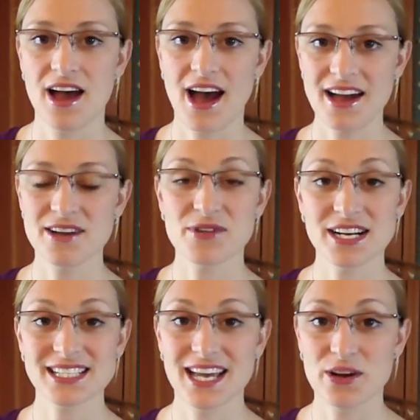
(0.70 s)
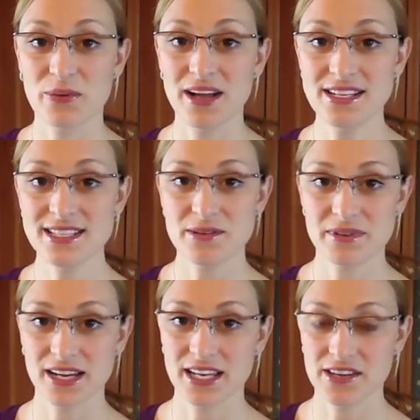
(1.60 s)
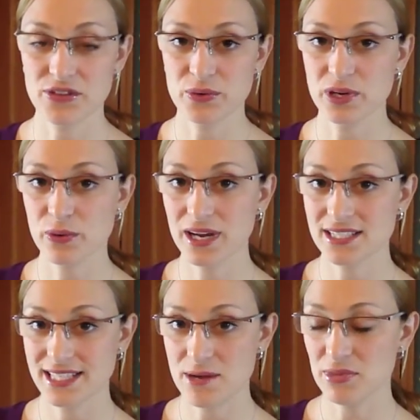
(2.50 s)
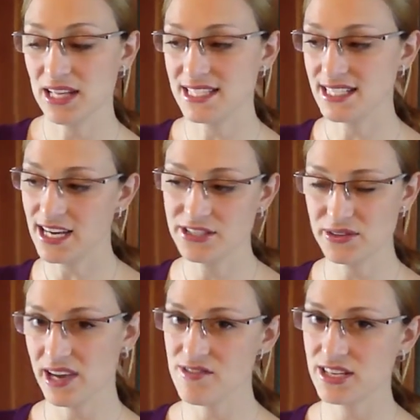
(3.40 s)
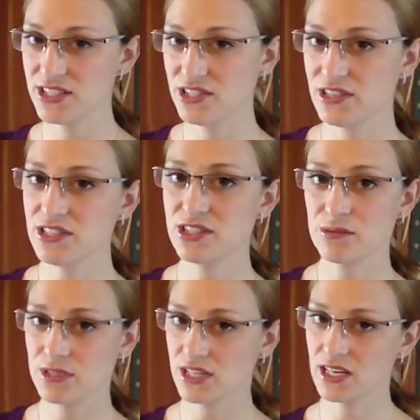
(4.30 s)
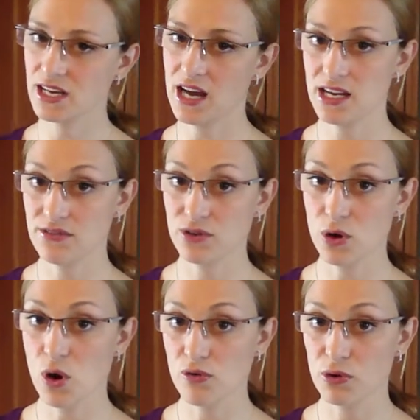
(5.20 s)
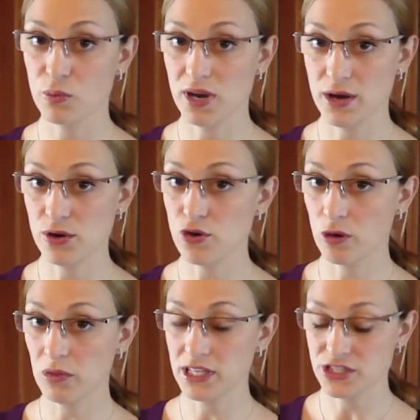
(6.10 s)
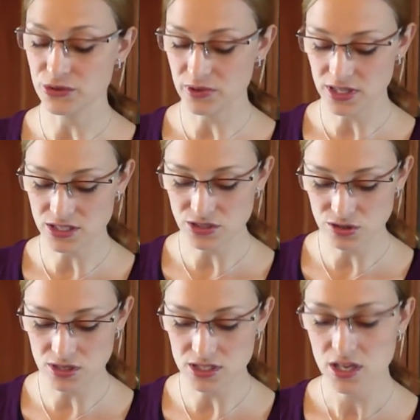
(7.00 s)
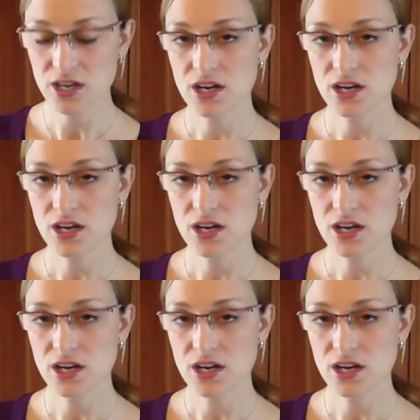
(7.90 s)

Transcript: Hi, I'm Roxana Wells, and I'm going to give you a quick sample lesson. I don't have any students, so I'm just going to kind of go over what I would normally do with these students.